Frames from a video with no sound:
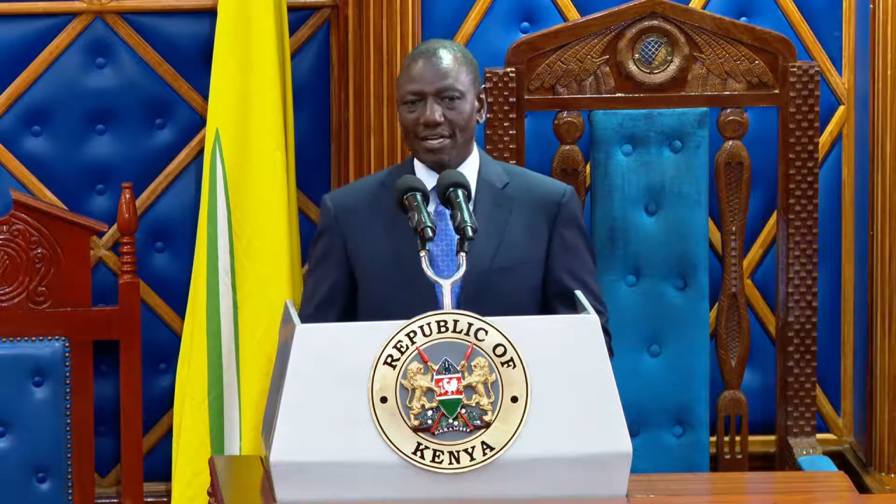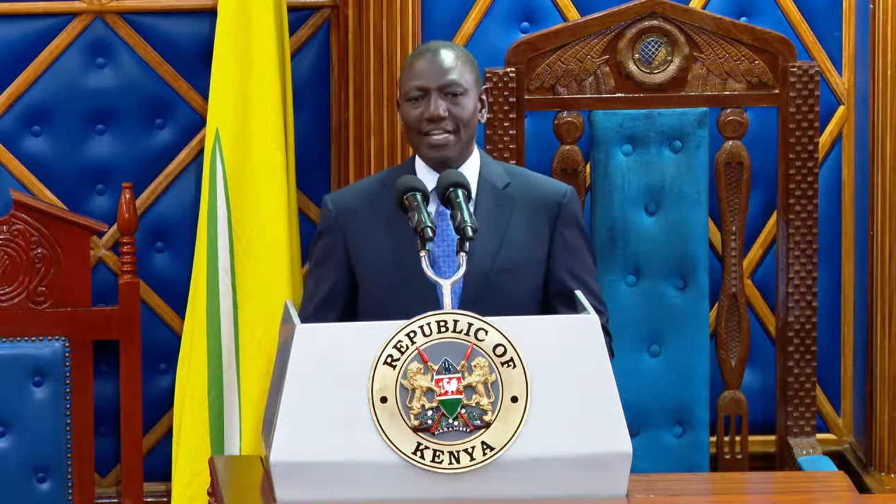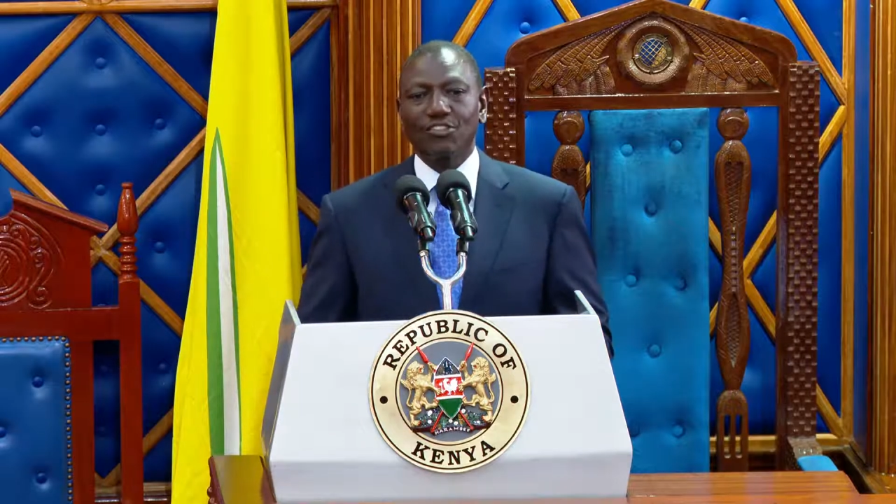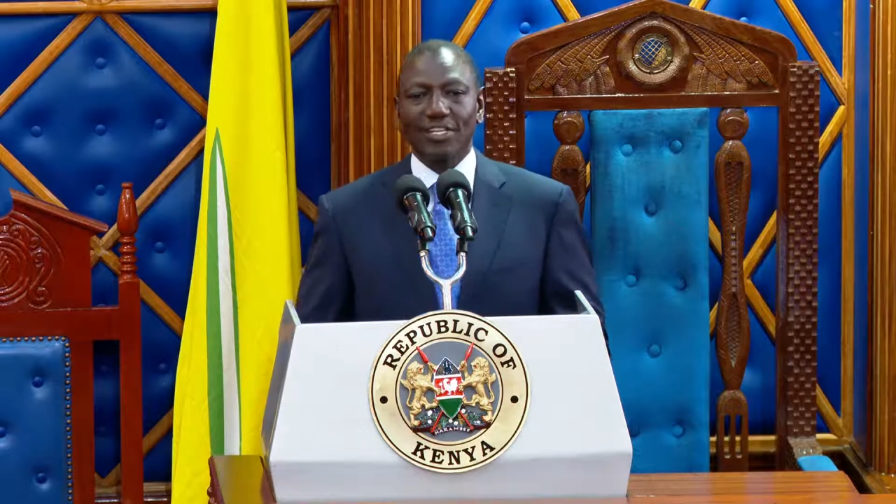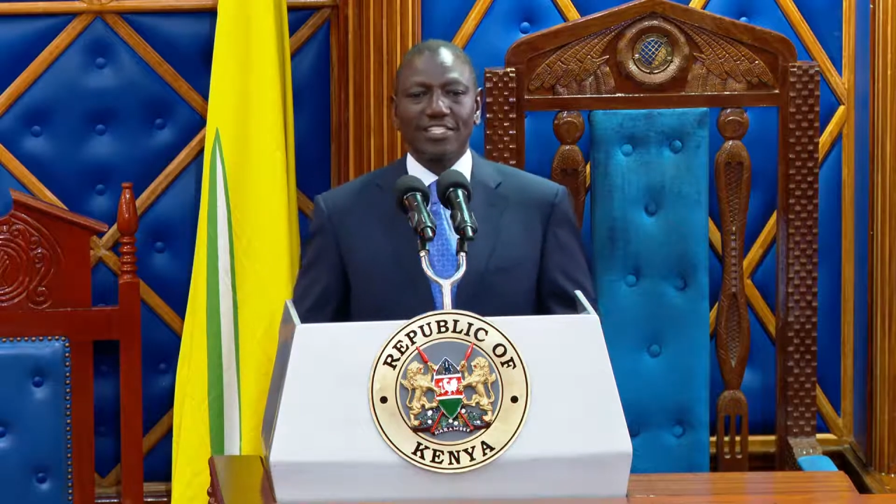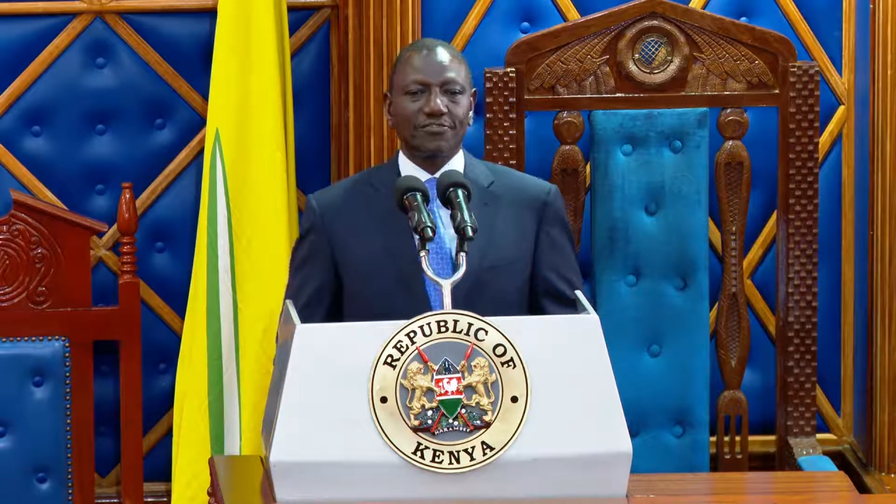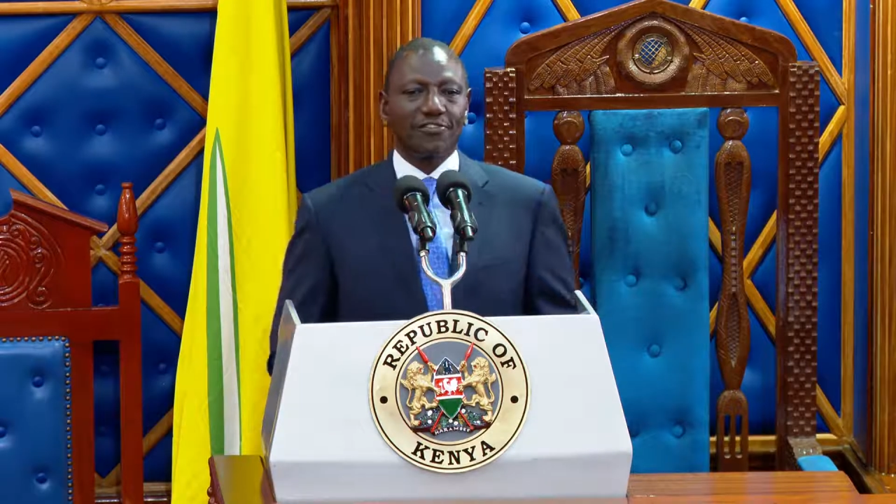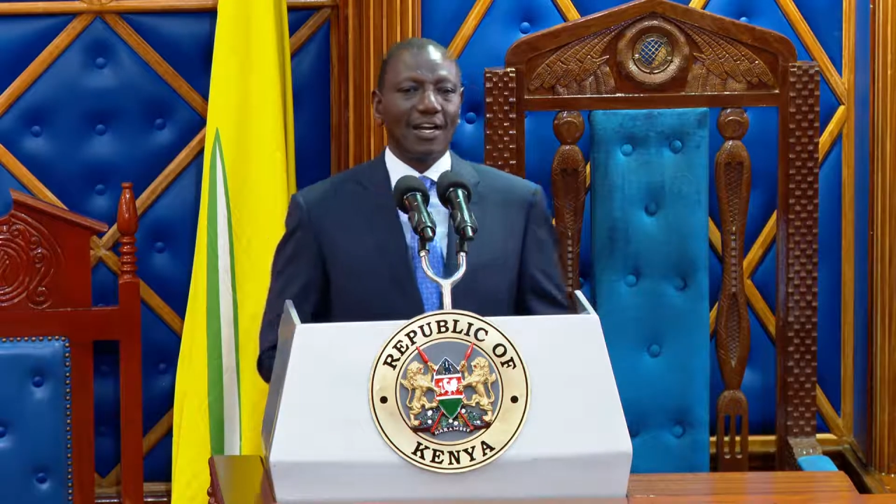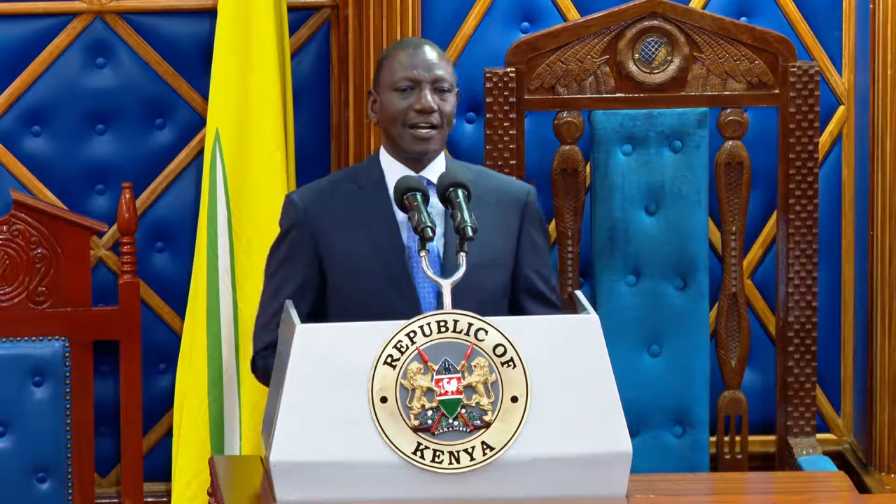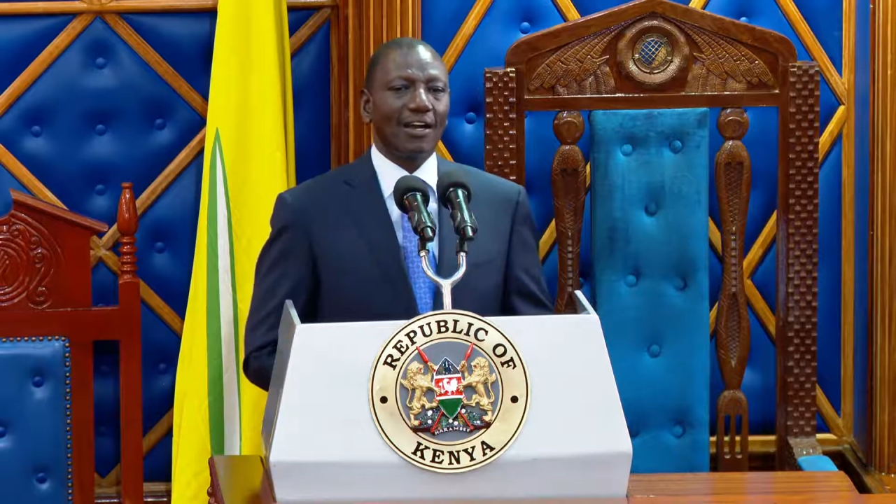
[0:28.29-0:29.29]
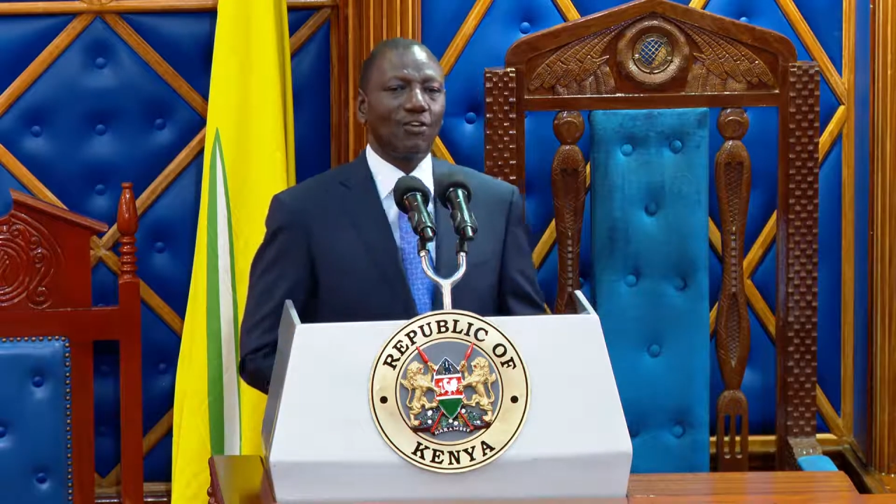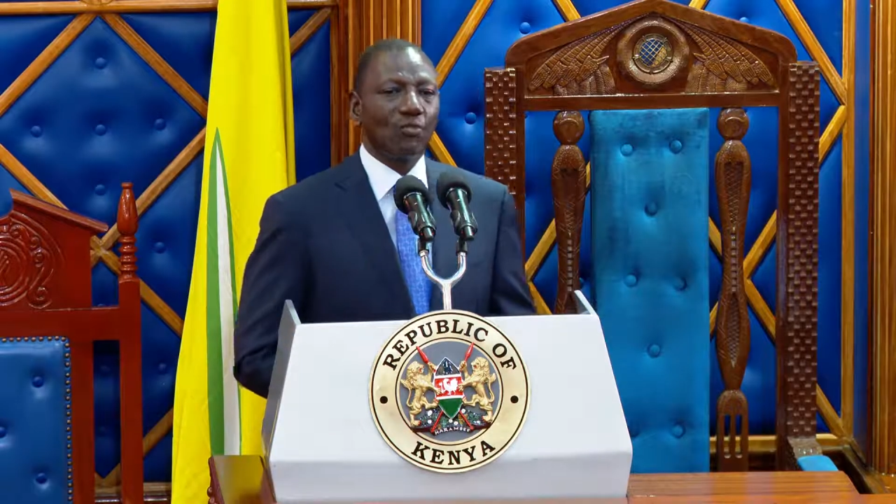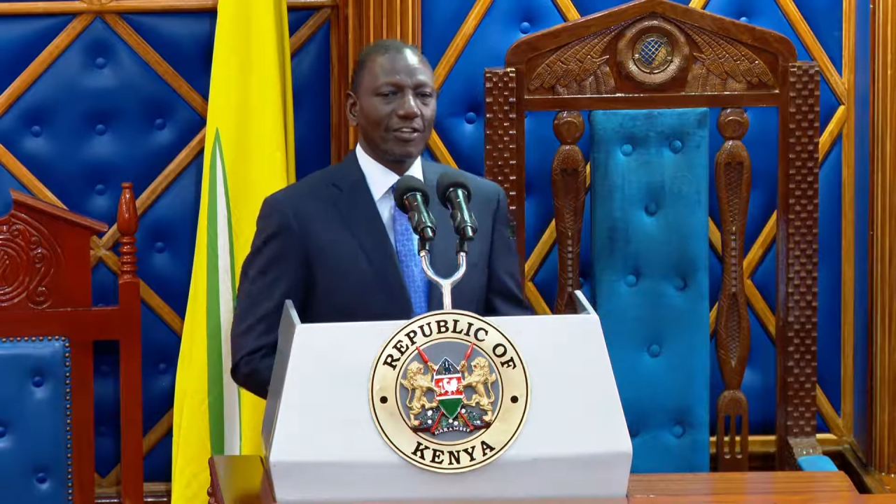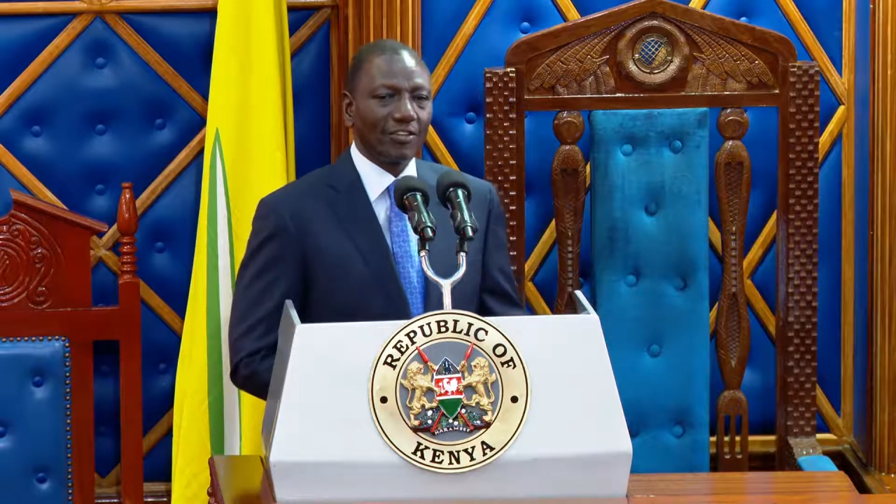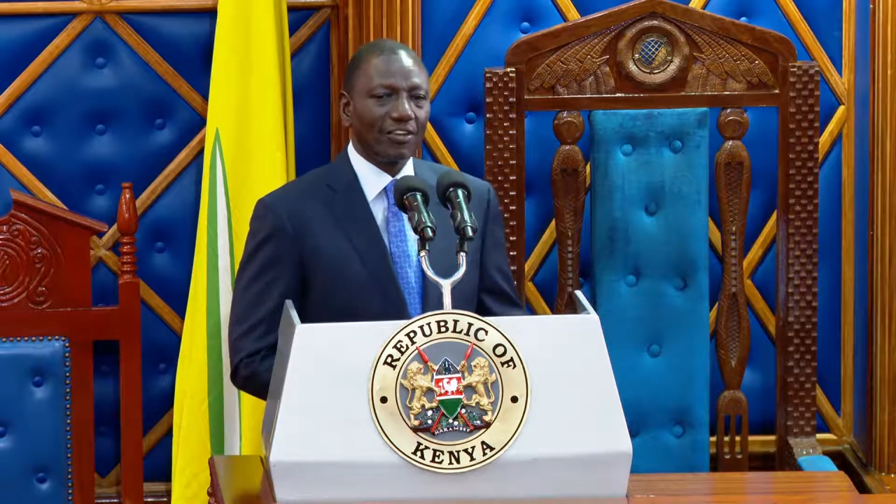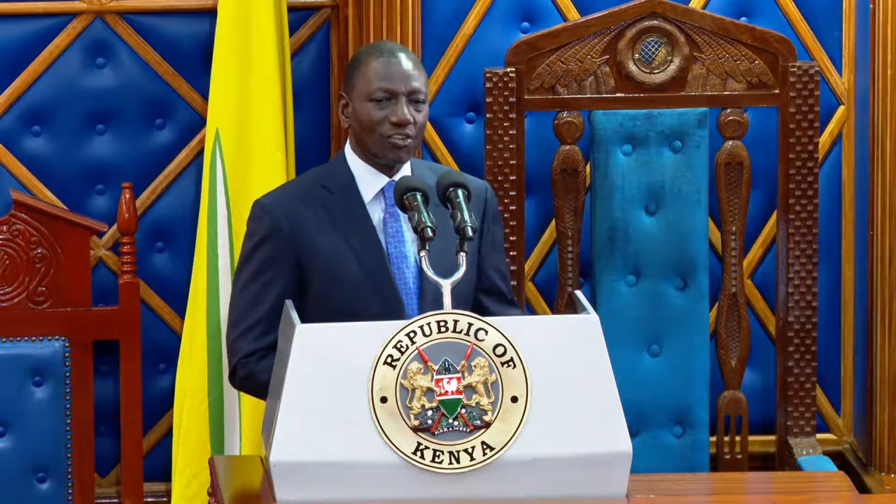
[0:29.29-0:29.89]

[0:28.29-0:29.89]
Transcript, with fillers: and transfer with